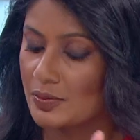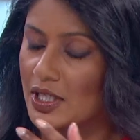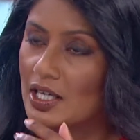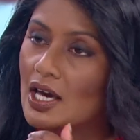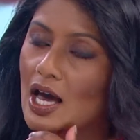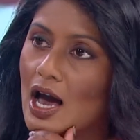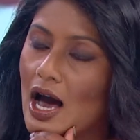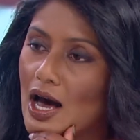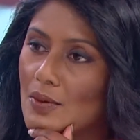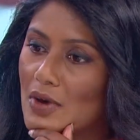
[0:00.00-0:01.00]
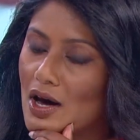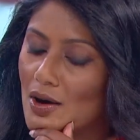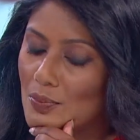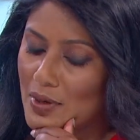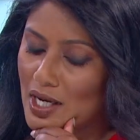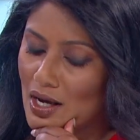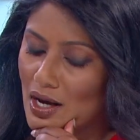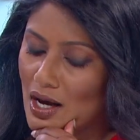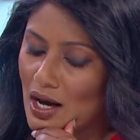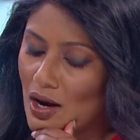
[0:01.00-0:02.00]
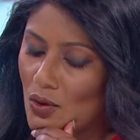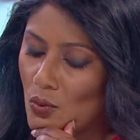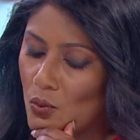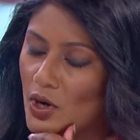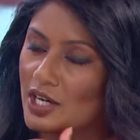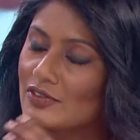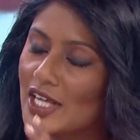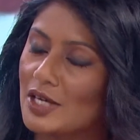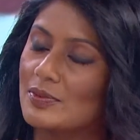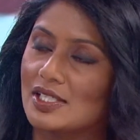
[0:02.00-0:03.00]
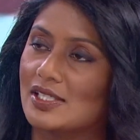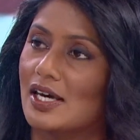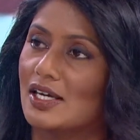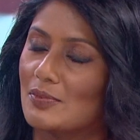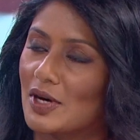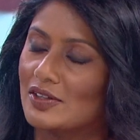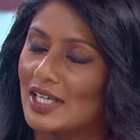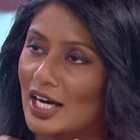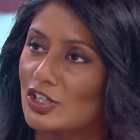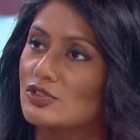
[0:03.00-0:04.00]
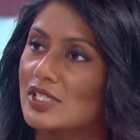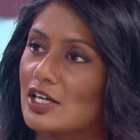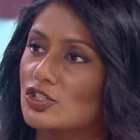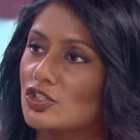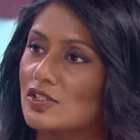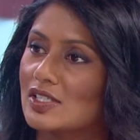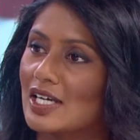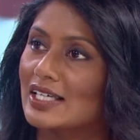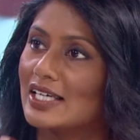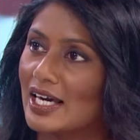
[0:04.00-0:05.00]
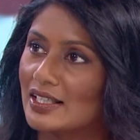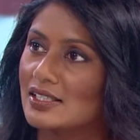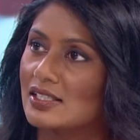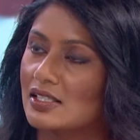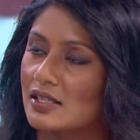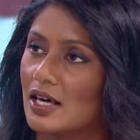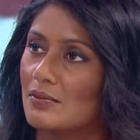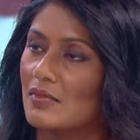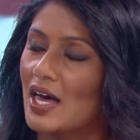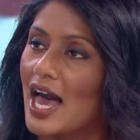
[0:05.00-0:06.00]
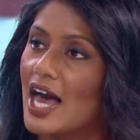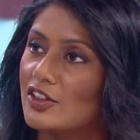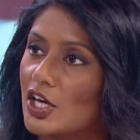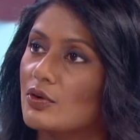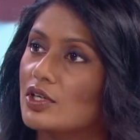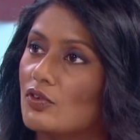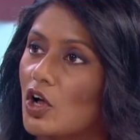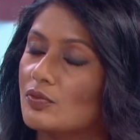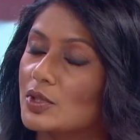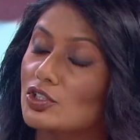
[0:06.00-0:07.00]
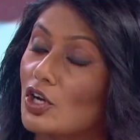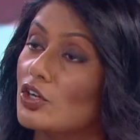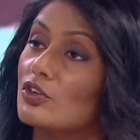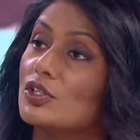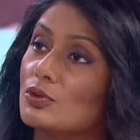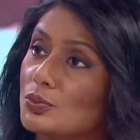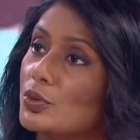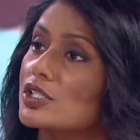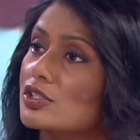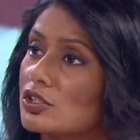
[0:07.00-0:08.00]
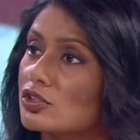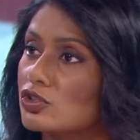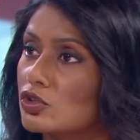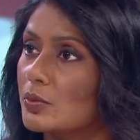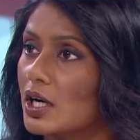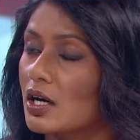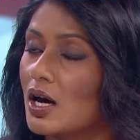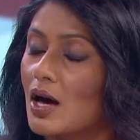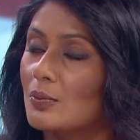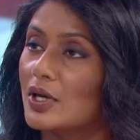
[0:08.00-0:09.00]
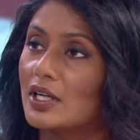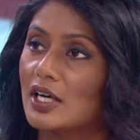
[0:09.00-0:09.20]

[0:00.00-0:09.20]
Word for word: to be. Um, but what have they been saying about the accusations against them and their involvement not only with President Zuma, but